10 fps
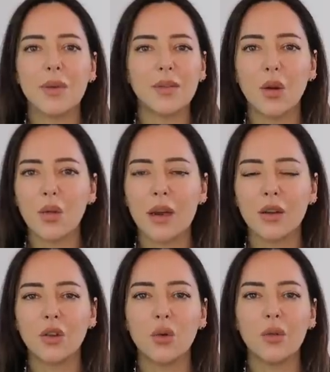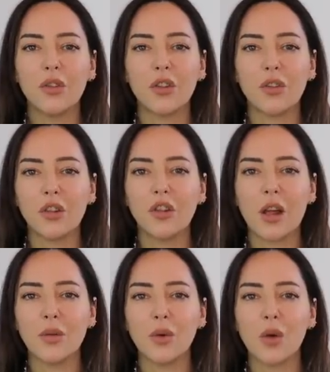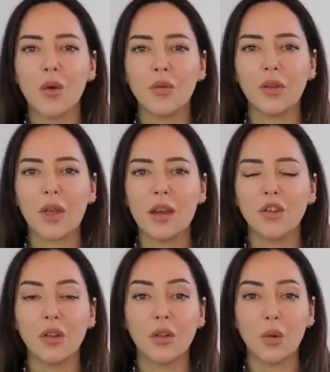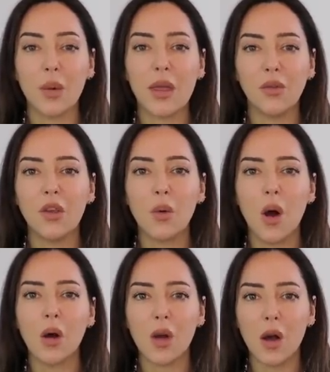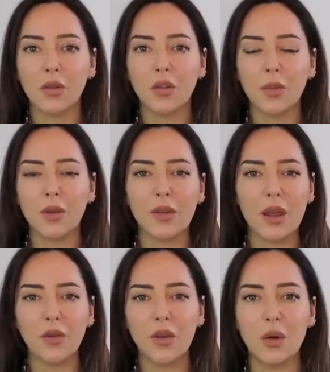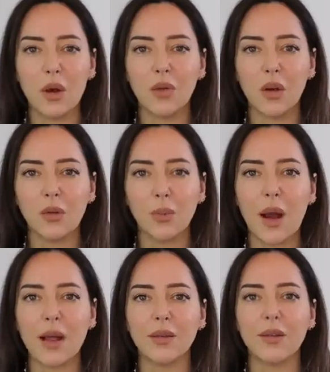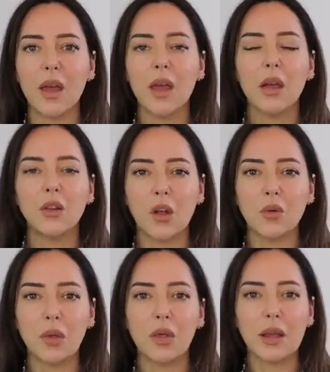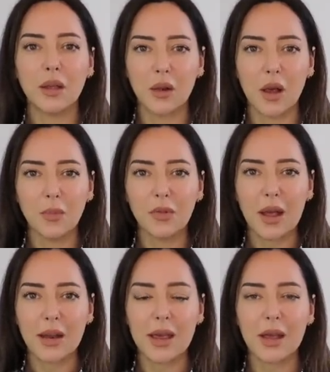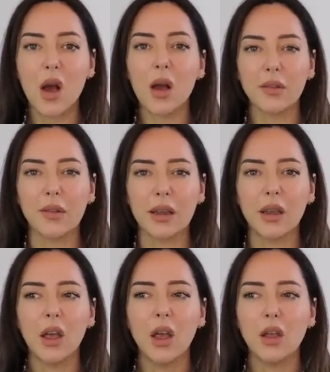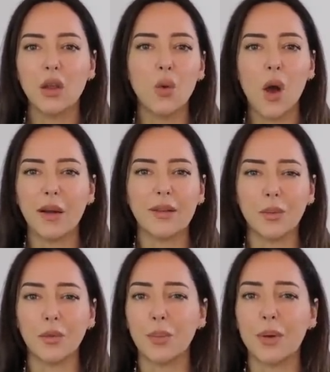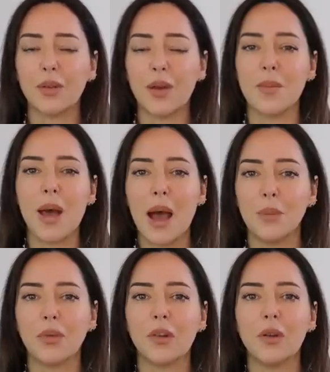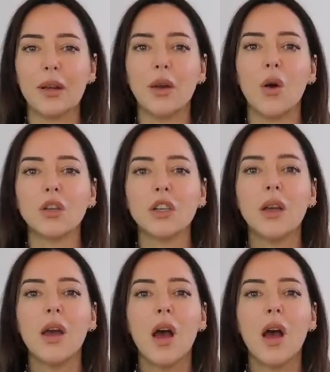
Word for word: It's not that at all, it's just a general conversation. So if you are customers, if you love those brands, don't think that I'm sat here cussing your items, because I'm absolutely not.